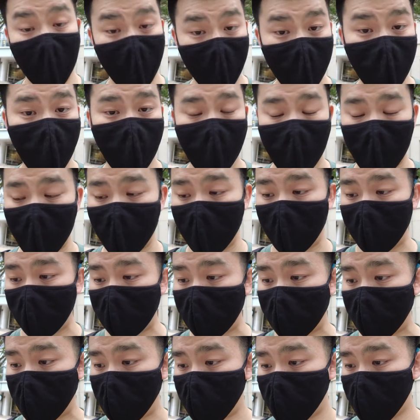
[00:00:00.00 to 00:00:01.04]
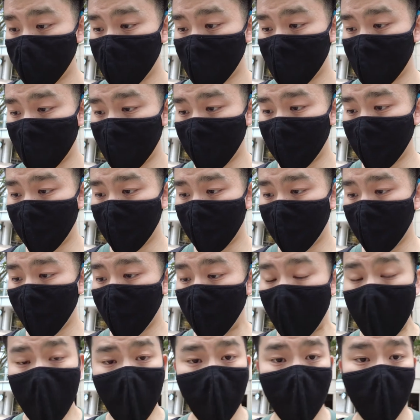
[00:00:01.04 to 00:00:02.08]
That is really nice.
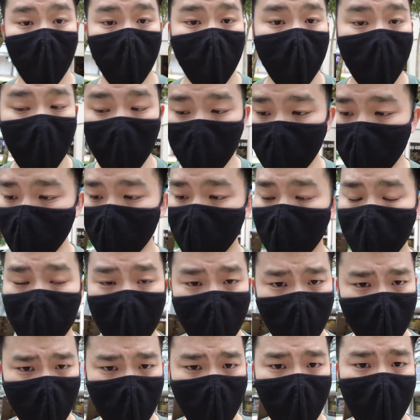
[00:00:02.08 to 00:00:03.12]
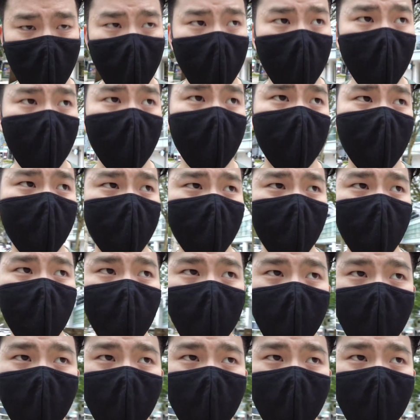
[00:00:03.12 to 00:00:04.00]
Wow, 1625 is actually quite high. I think